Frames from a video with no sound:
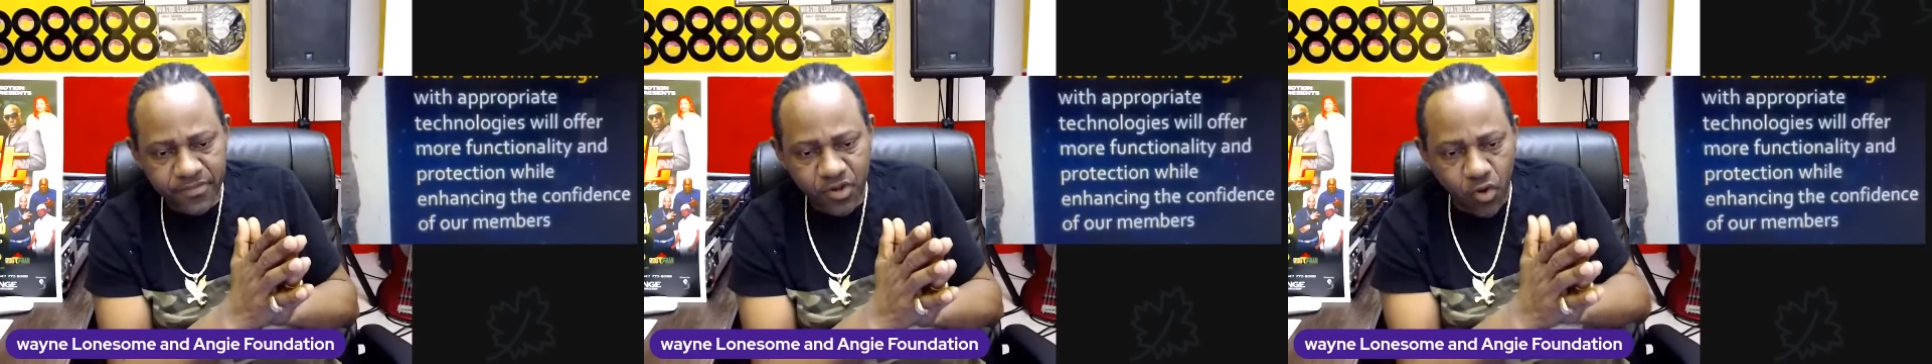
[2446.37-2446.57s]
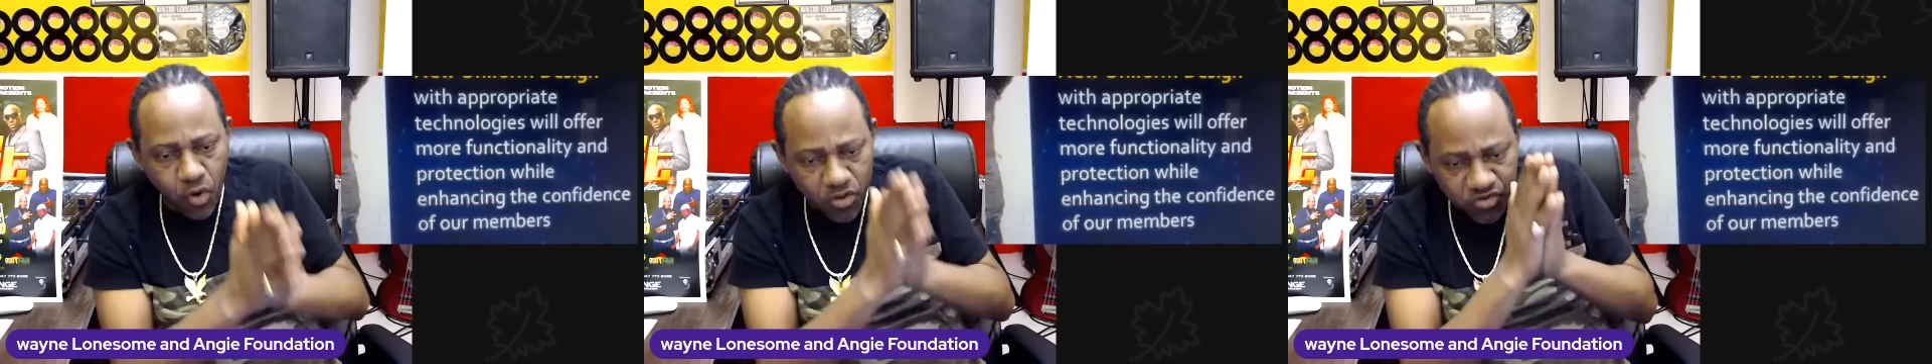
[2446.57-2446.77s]

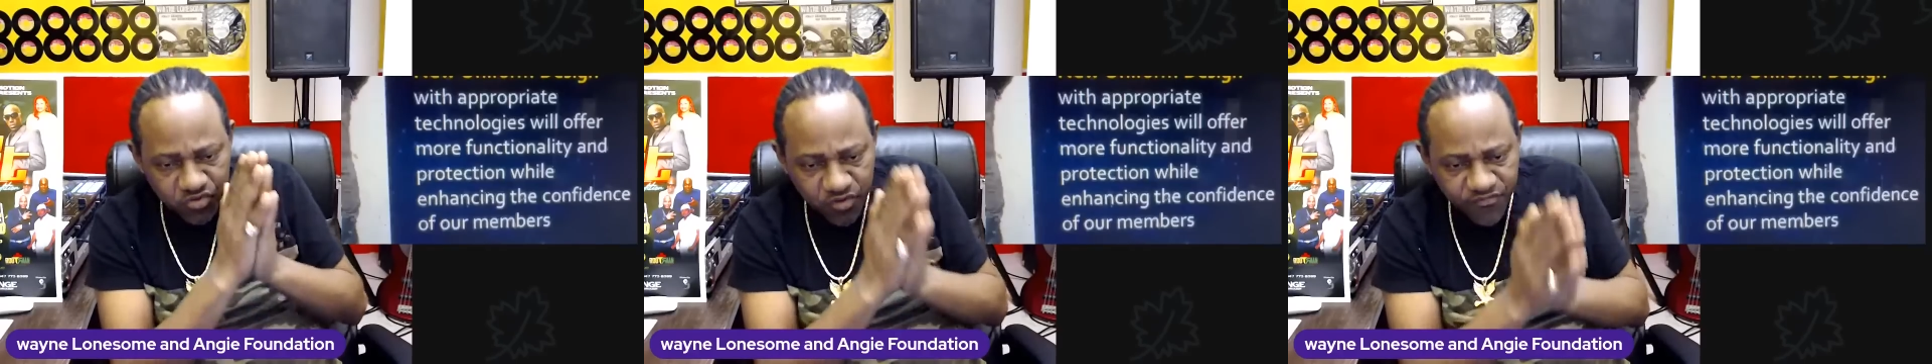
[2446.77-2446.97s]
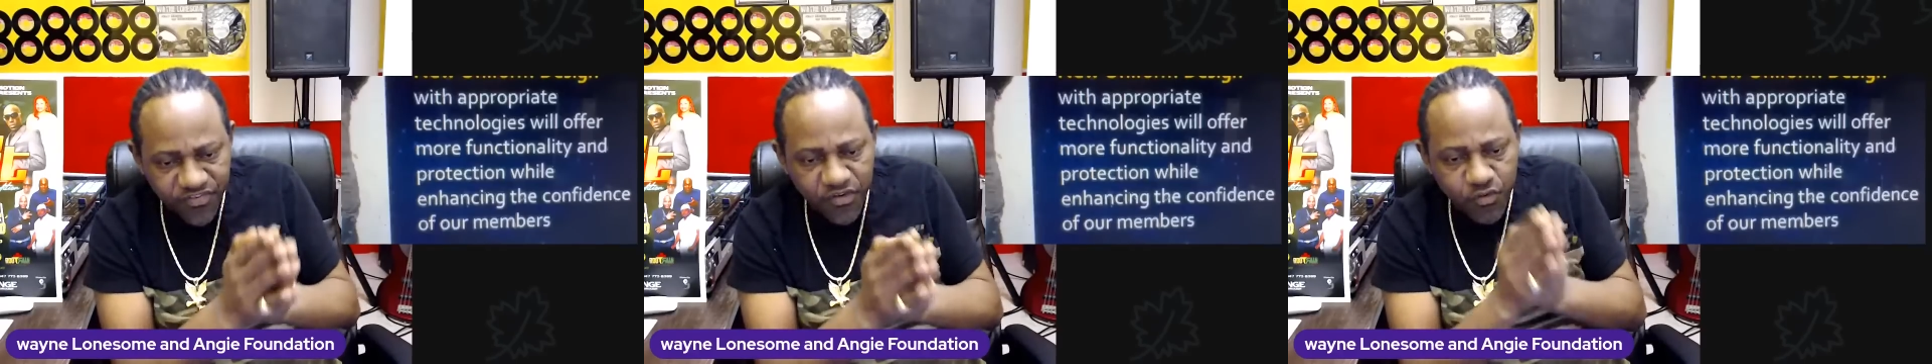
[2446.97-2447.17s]

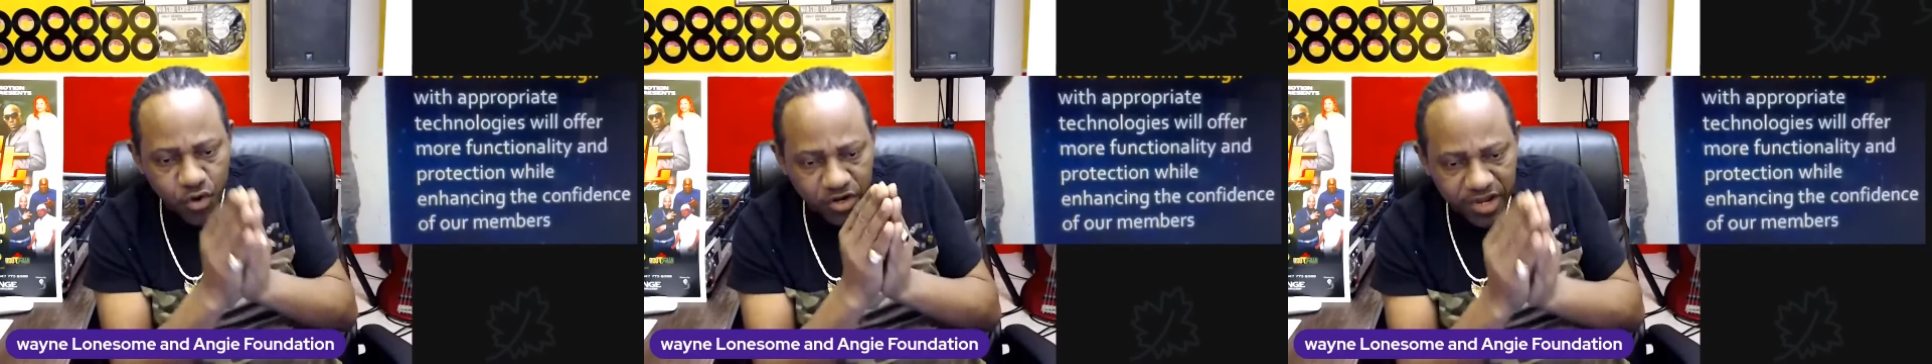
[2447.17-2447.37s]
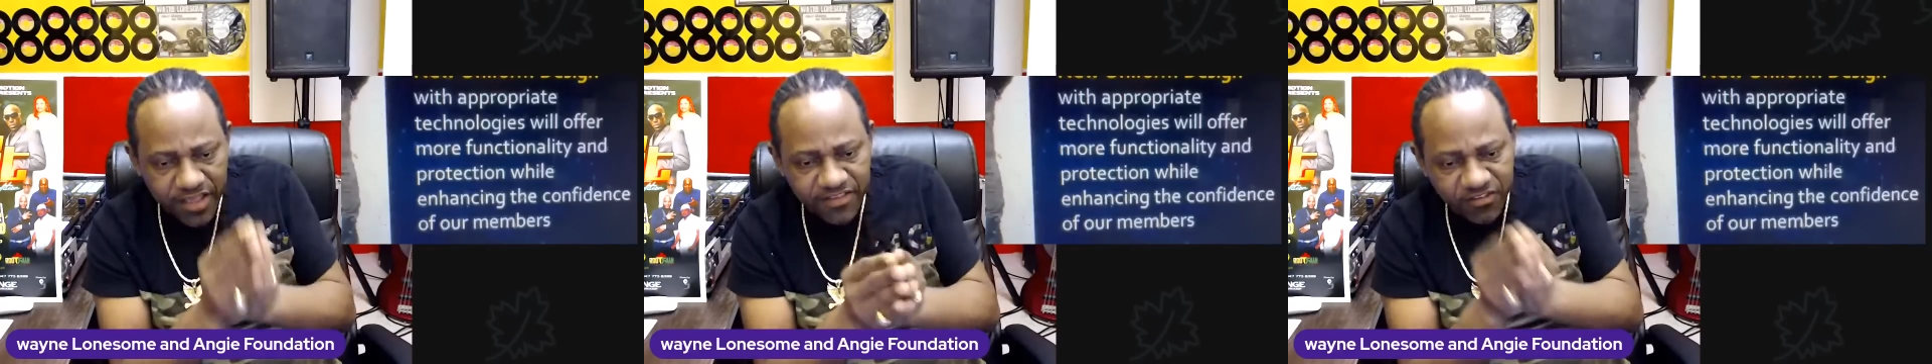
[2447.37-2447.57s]
Country for
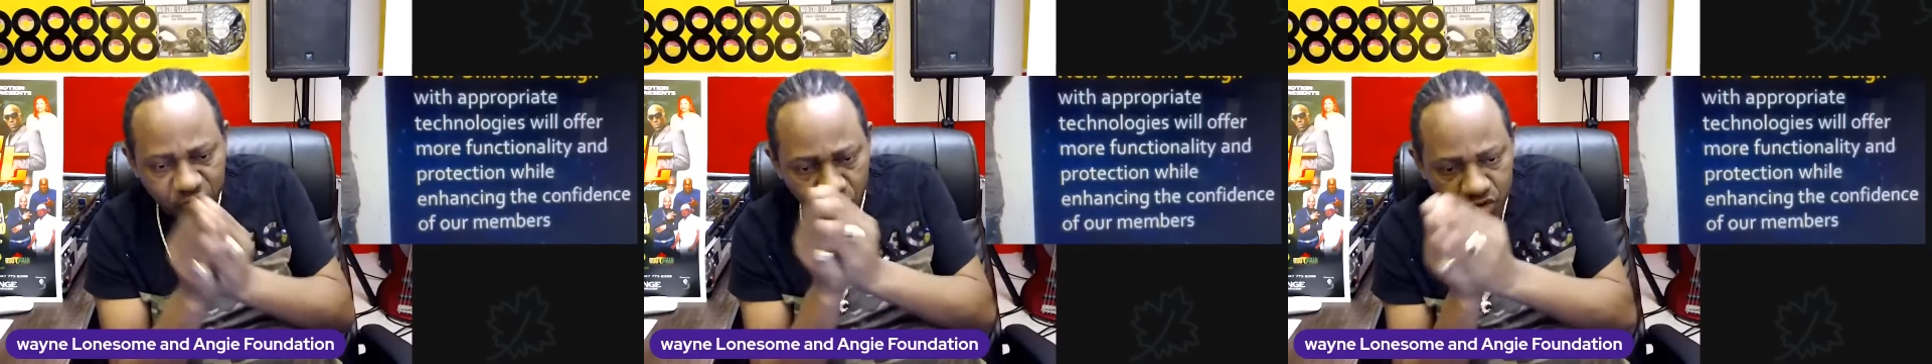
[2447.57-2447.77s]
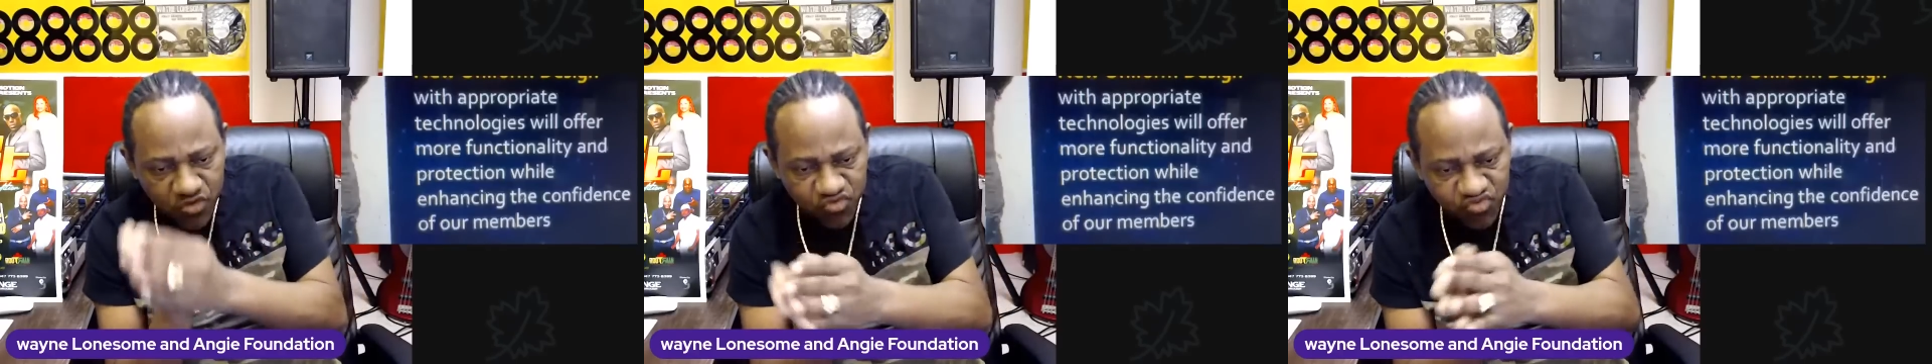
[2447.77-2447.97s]
run as
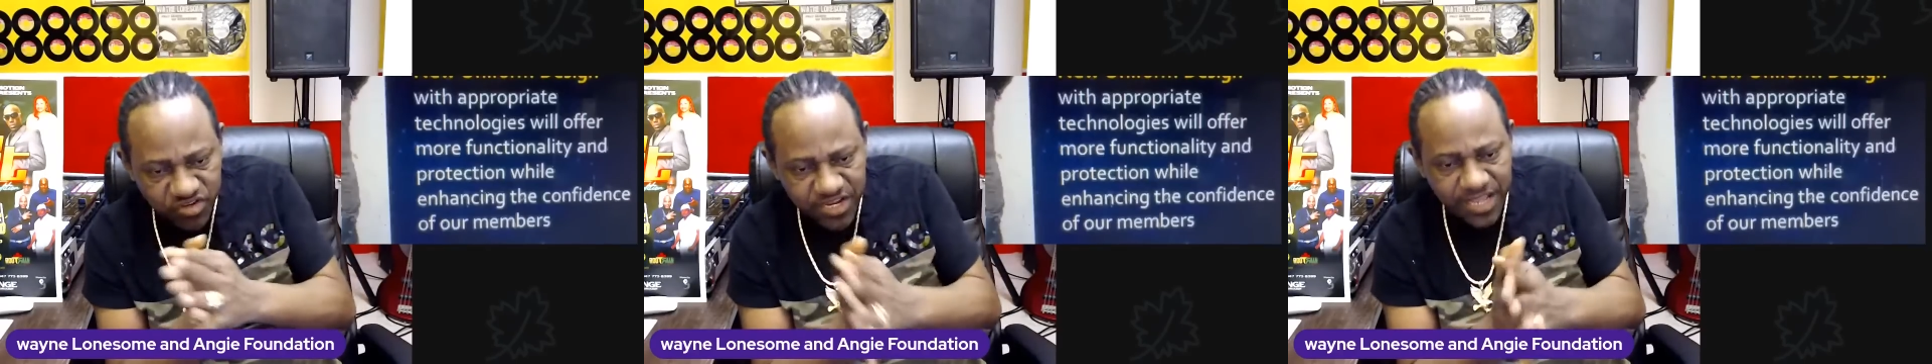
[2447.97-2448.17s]
country,